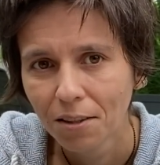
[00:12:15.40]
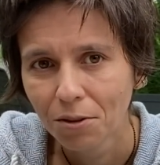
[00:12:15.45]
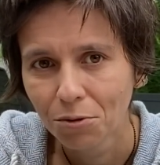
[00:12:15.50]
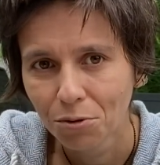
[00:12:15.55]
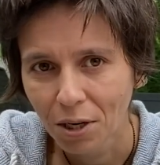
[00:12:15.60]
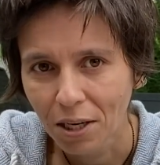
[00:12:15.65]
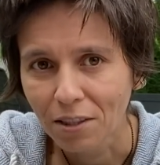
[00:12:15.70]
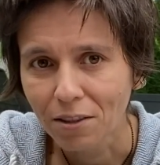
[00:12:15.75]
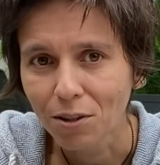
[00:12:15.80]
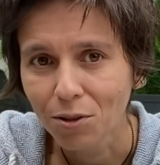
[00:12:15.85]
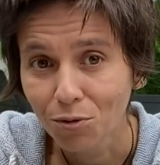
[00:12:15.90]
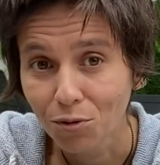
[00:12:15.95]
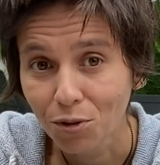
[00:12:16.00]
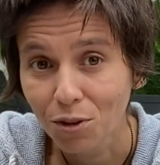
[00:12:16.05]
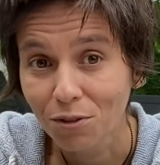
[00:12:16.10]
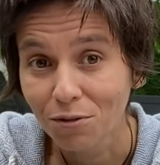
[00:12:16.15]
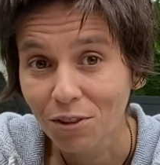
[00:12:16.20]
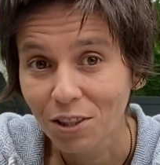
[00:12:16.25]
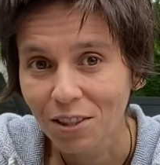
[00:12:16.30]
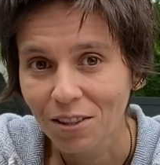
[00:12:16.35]
rest
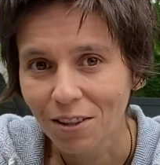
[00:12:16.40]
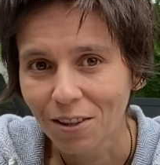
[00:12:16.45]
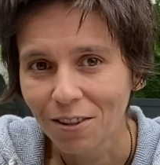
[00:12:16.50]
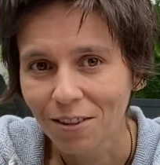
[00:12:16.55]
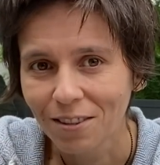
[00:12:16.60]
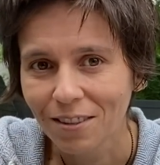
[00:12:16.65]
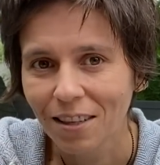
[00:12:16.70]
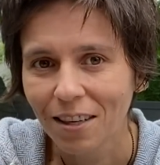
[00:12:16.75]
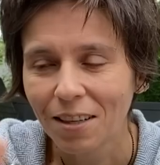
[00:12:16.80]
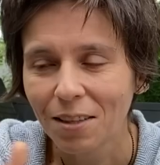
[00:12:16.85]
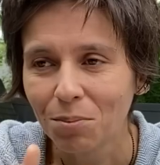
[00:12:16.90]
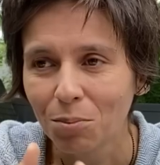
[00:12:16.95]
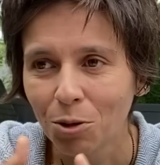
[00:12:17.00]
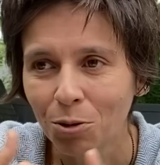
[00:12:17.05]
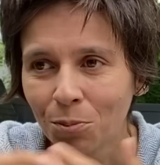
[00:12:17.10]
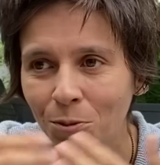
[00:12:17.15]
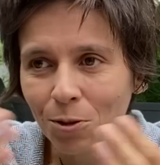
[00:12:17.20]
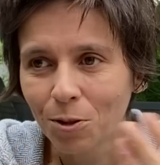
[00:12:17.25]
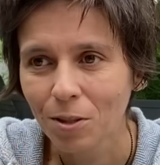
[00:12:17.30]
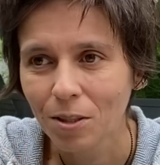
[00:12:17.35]
for a very long time.
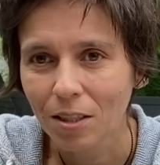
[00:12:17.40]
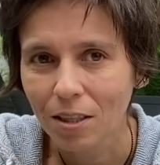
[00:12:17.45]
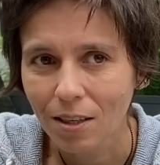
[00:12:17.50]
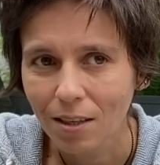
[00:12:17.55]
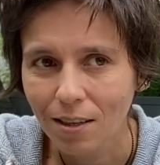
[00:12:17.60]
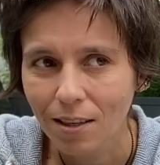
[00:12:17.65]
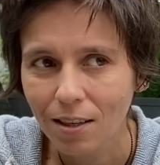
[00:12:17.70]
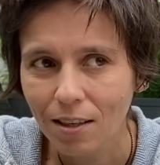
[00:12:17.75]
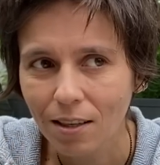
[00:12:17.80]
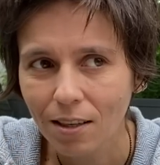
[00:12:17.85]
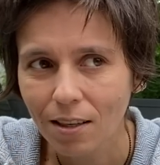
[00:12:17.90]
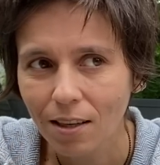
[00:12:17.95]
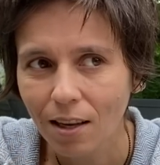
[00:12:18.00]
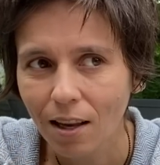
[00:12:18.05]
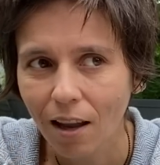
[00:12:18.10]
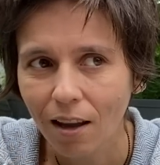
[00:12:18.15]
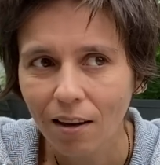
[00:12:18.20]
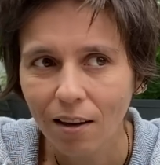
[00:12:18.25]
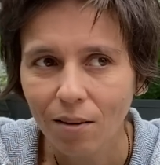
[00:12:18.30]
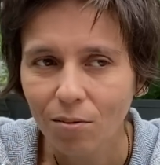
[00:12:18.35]
Almost like,
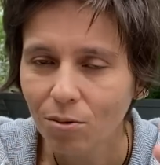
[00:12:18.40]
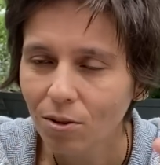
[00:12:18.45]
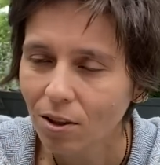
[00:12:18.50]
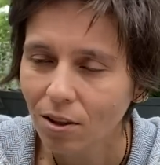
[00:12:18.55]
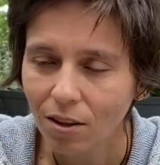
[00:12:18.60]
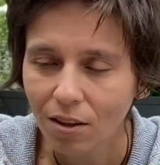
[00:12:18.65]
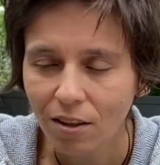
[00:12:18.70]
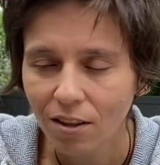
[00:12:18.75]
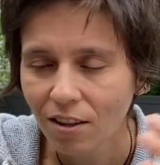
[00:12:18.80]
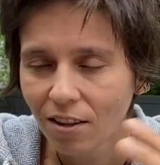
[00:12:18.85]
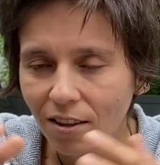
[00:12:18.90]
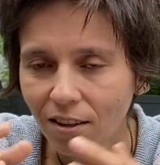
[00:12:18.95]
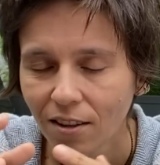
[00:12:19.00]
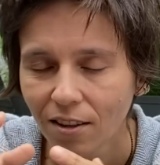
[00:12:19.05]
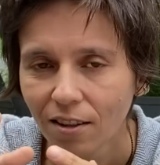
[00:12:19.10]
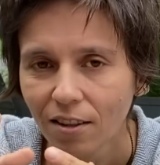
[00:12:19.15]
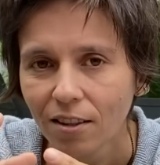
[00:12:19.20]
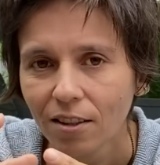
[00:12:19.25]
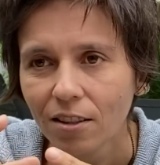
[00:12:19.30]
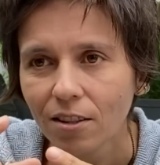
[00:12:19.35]
yeah,
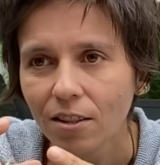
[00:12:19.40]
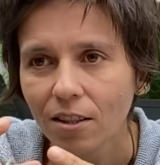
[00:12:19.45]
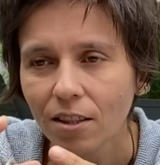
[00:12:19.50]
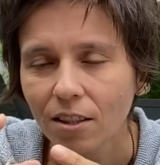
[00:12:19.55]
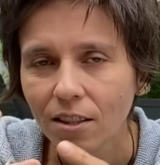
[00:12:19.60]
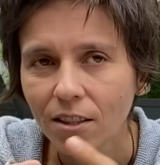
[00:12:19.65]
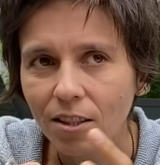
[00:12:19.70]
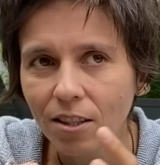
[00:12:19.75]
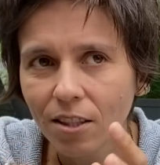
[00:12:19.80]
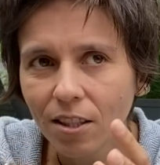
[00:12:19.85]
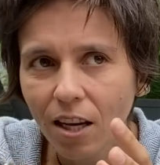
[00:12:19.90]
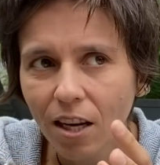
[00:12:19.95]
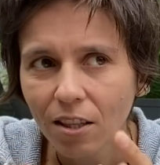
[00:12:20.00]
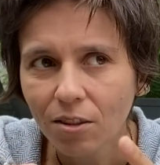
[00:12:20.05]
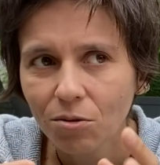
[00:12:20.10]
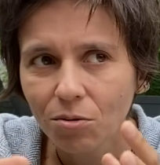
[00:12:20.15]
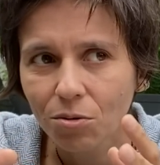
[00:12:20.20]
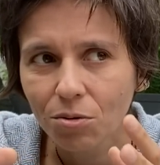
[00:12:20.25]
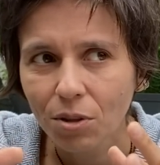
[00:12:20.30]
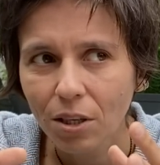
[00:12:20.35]

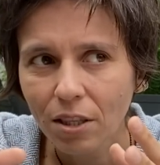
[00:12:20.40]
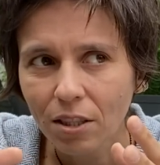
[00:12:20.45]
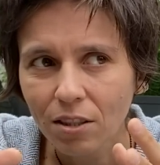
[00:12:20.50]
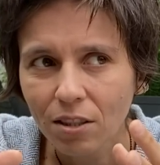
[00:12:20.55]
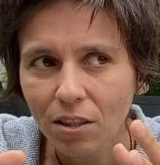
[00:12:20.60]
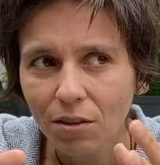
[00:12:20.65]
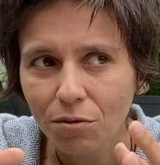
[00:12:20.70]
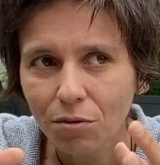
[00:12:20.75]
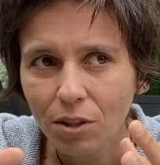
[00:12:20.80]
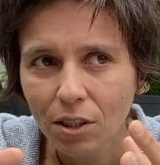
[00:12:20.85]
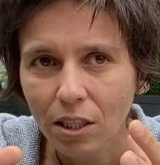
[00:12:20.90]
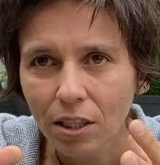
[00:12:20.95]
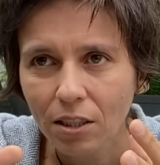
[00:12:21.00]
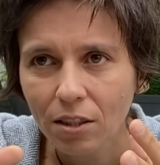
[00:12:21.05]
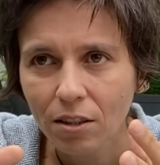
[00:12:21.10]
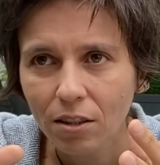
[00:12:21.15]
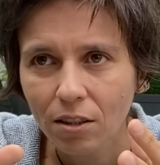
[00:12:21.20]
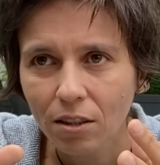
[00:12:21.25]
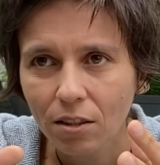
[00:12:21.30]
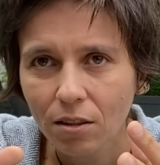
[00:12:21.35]
not rest. I feel like
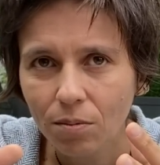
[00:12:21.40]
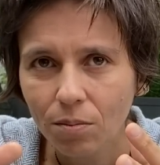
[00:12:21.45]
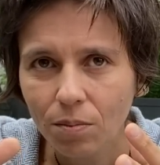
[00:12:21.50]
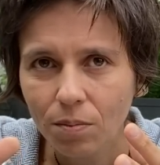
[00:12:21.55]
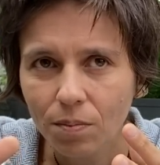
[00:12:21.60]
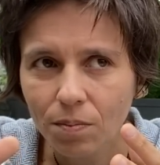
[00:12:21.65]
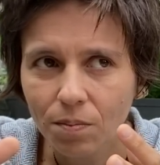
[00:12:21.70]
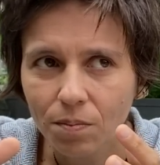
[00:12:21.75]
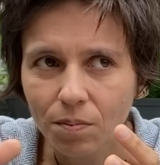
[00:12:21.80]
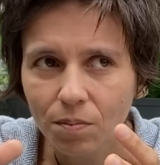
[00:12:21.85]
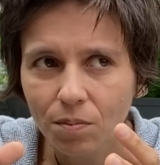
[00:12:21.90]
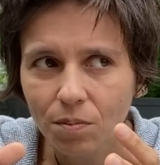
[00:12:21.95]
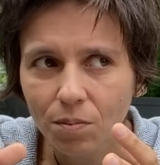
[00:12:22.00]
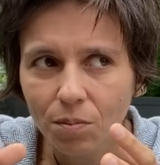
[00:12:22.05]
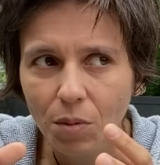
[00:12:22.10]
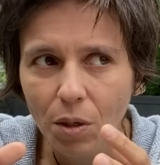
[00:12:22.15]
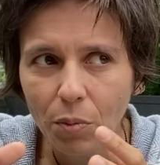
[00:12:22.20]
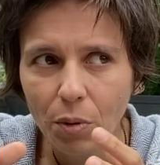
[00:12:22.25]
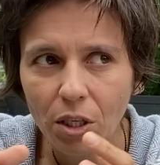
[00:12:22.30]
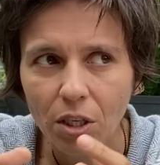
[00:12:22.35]
they're
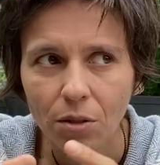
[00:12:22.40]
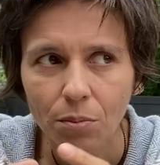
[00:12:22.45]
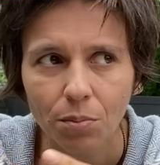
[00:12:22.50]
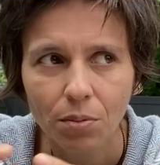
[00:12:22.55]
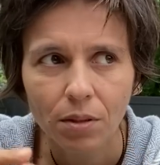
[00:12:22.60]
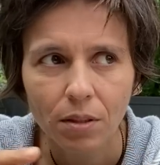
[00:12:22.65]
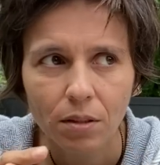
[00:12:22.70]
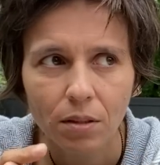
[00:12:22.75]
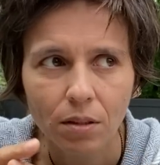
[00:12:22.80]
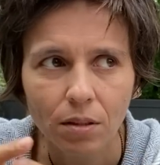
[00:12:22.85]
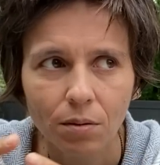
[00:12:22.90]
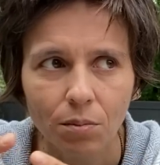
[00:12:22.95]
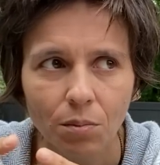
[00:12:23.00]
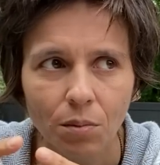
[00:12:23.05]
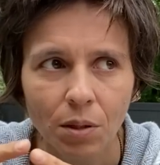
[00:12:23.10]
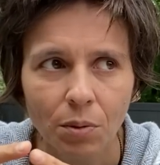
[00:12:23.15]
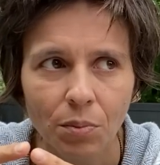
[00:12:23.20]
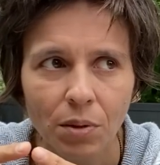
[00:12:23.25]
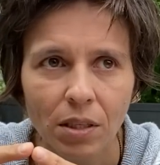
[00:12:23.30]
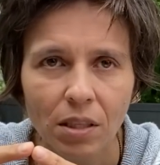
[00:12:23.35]
maybe complicit,
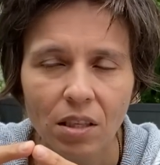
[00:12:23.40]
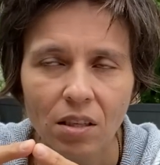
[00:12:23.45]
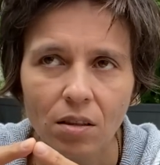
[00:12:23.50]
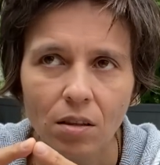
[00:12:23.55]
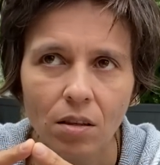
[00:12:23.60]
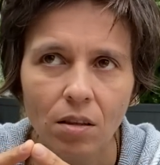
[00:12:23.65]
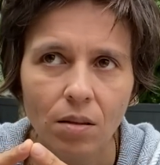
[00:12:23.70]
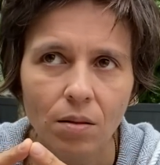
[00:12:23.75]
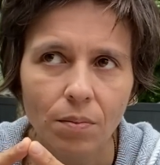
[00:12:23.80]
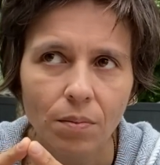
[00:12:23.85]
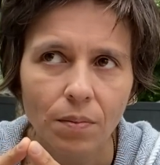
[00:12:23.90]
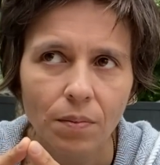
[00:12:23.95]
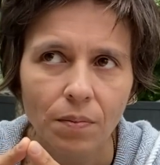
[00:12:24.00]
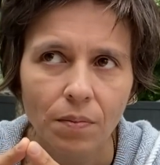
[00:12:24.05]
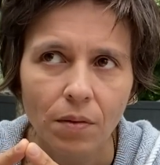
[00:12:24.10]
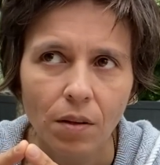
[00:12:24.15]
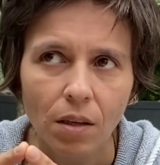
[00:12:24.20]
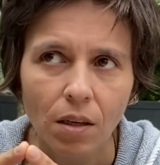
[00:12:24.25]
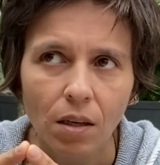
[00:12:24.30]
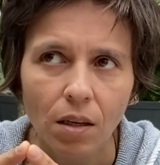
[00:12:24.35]
maybe they're...
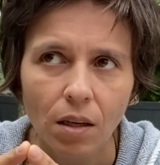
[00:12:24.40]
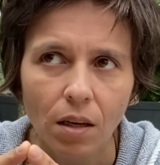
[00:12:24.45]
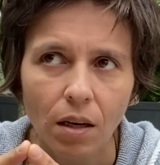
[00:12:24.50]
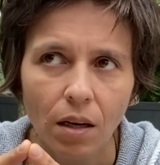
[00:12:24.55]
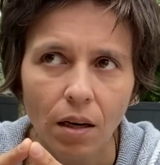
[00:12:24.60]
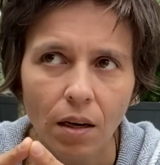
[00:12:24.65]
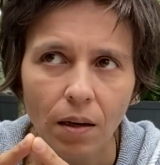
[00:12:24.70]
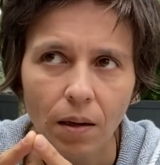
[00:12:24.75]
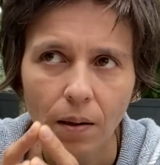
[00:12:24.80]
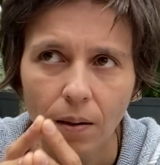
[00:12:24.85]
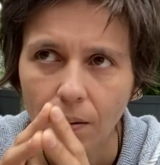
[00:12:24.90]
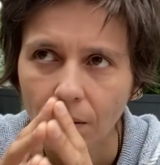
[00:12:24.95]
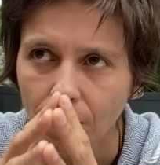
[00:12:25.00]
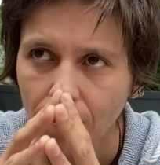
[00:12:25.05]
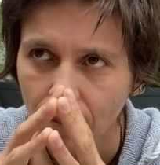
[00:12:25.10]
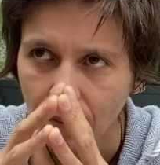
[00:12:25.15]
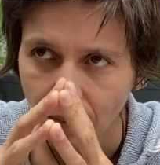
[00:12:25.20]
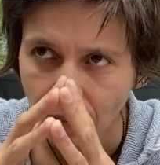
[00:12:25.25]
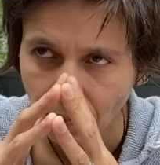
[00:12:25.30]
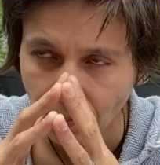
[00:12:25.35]

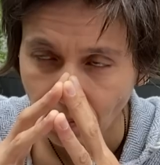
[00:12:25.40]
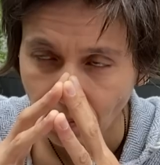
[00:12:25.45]
Um,